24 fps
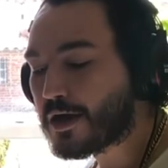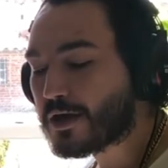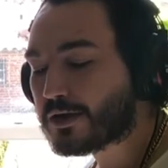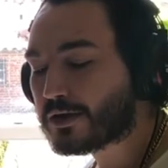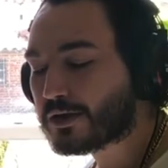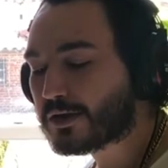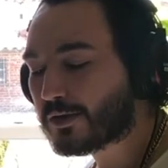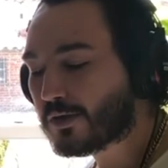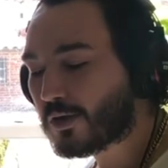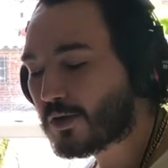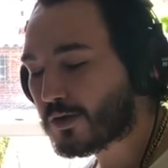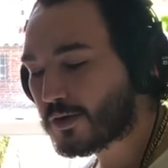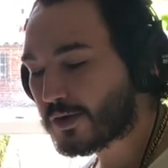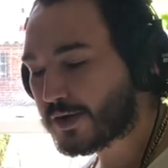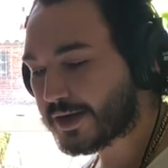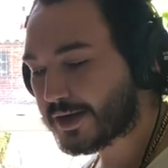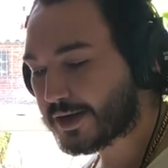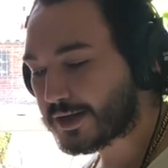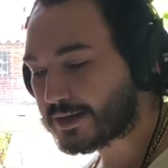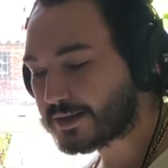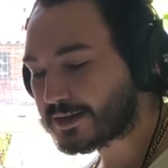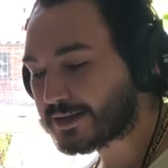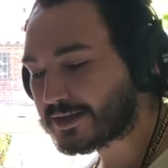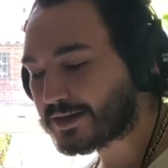
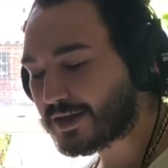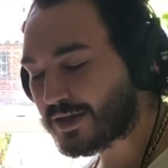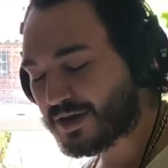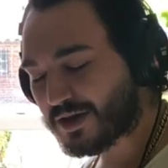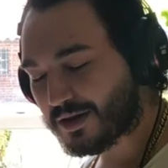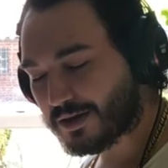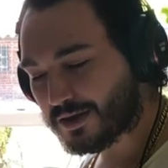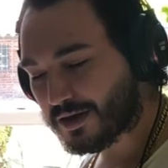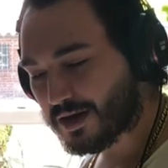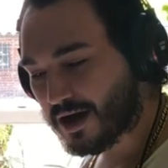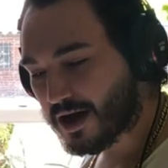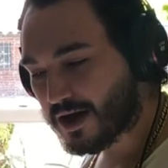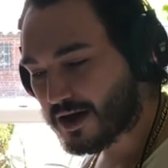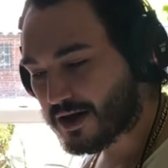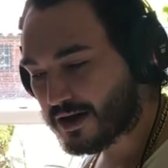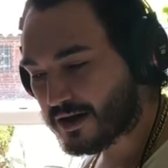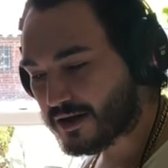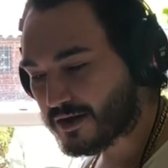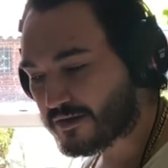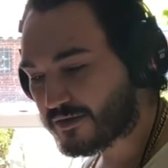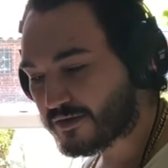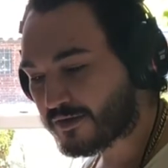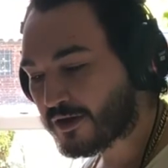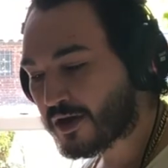Glorious the
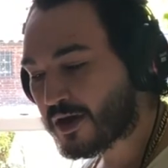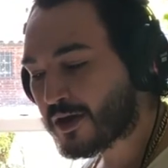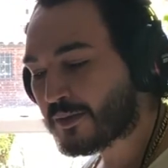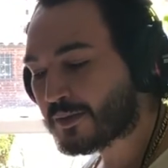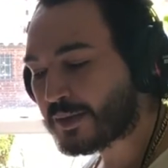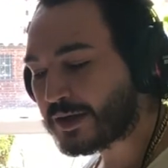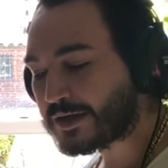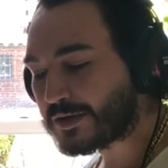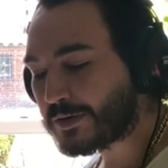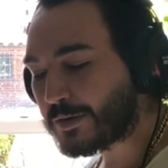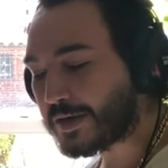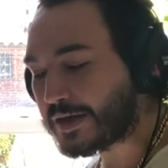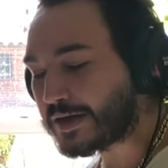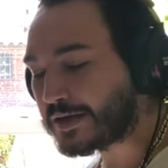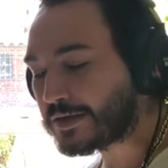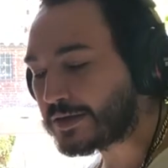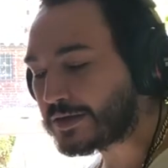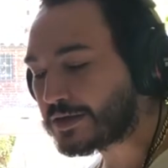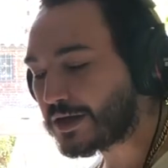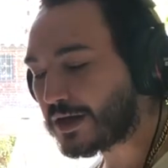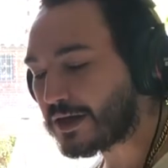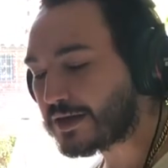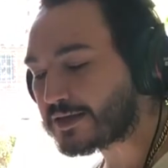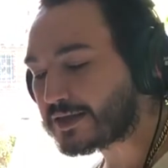love between
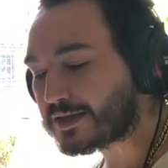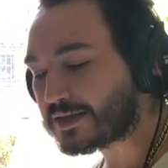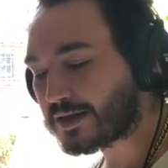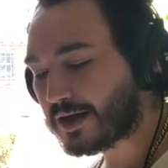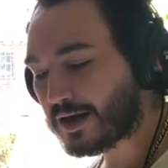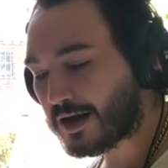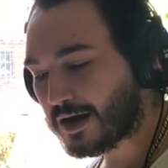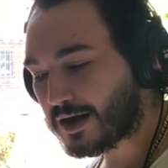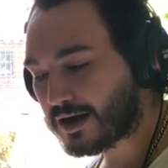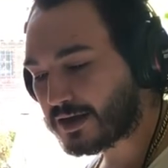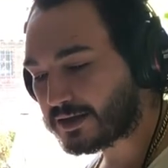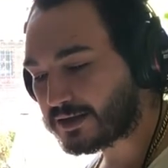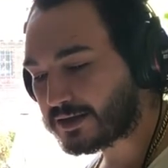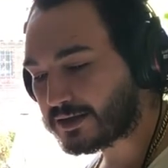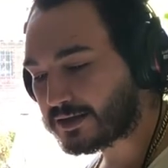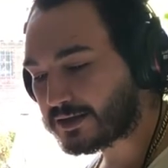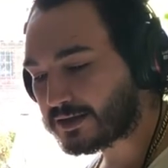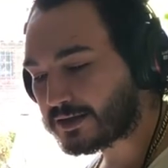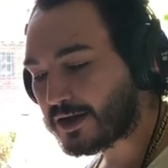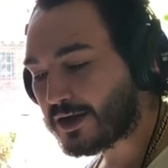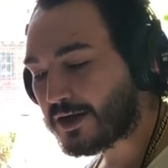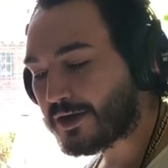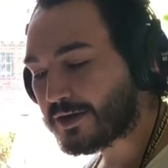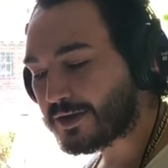just
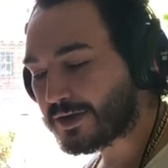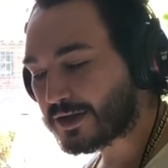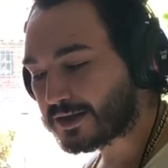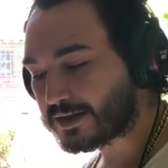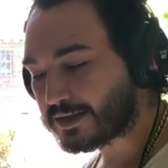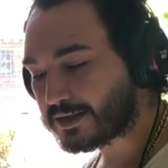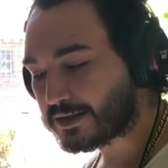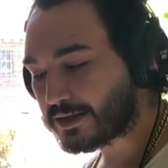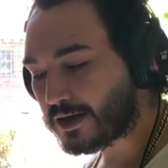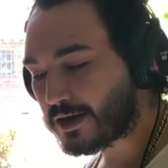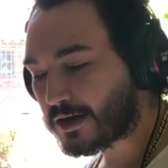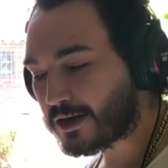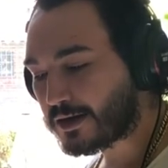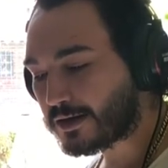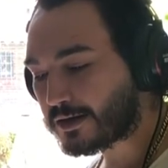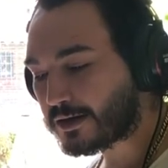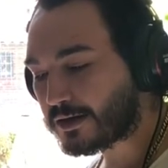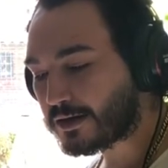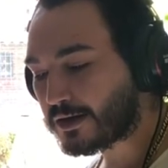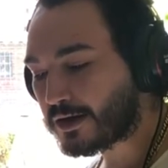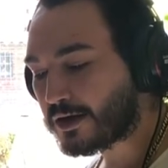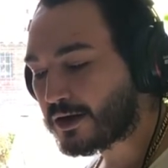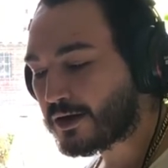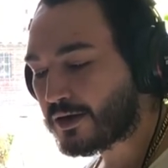us, the
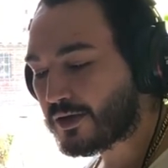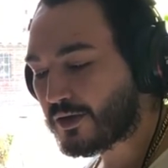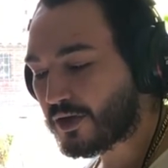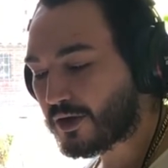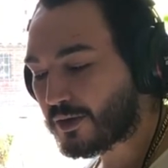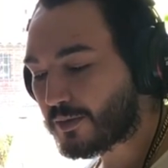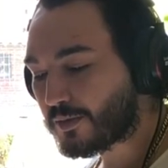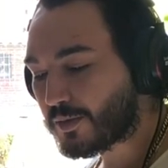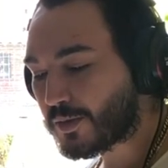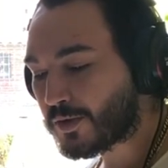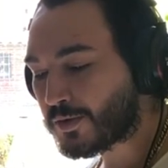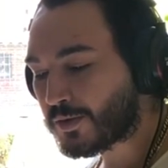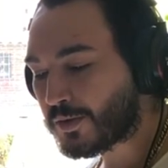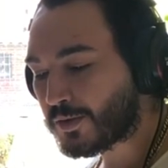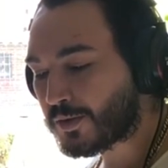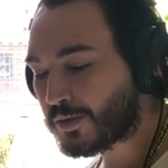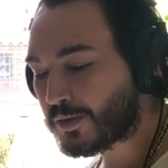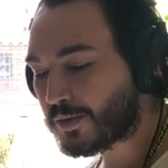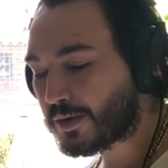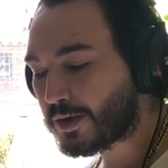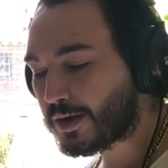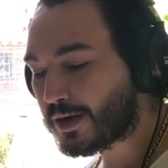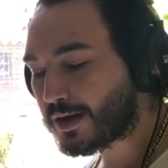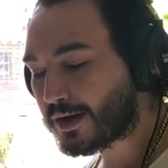sun, the
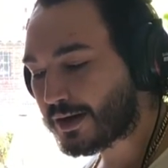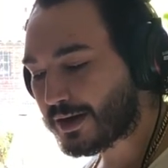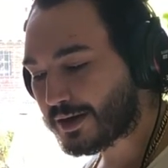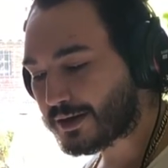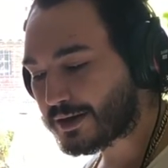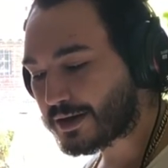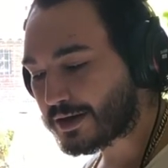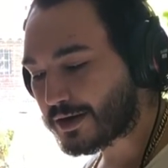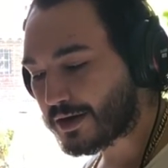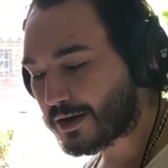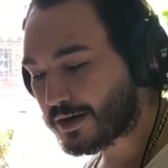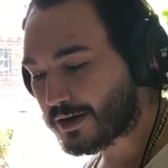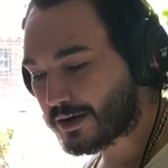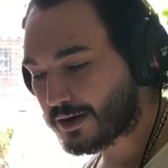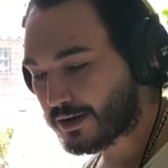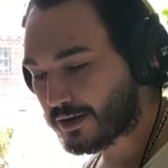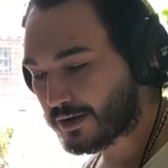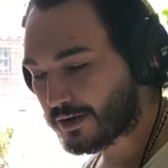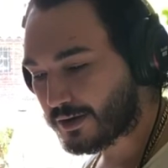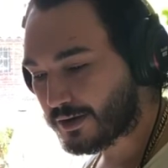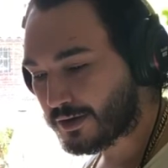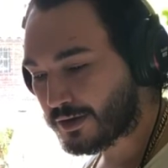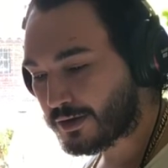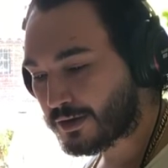moon, and the
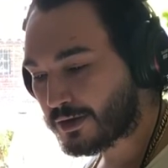earth.